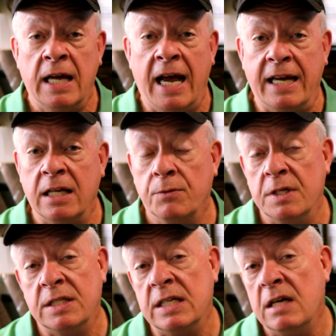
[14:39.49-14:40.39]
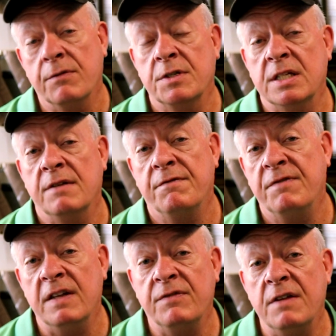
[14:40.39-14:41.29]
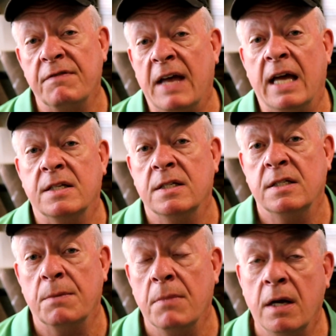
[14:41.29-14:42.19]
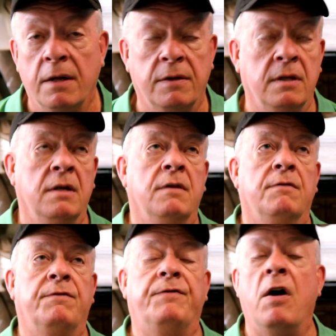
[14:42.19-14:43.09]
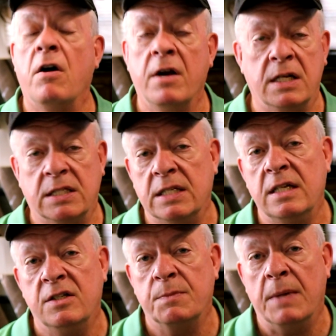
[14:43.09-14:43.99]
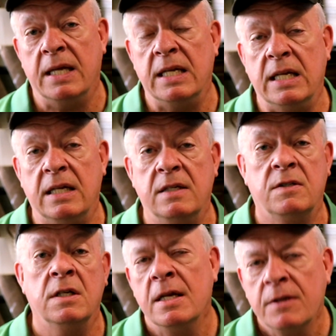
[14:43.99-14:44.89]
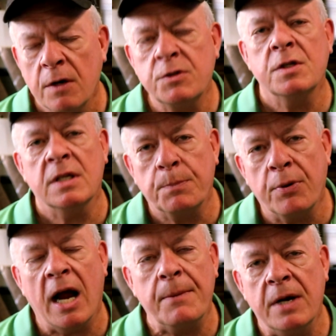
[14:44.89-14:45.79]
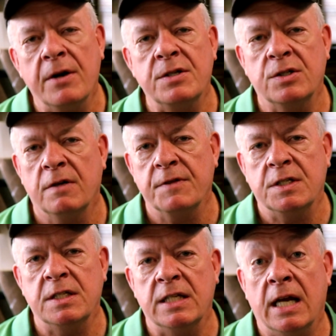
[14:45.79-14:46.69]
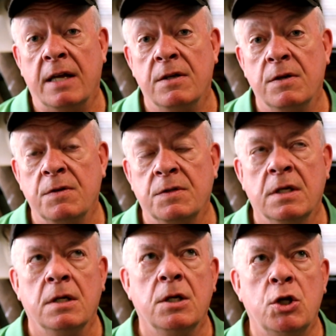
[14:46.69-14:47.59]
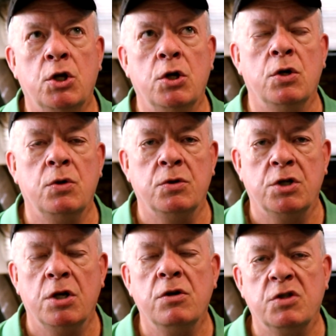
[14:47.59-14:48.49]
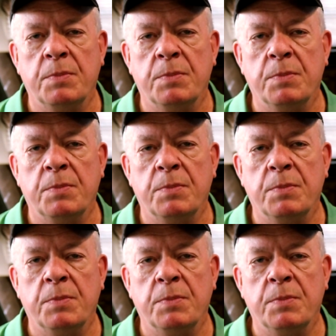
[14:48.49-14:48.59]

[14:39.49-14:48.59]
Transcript: I can receive or send 50 faxes a month. Far exceeds my needs. Those are the primary services that I use. Huge, huge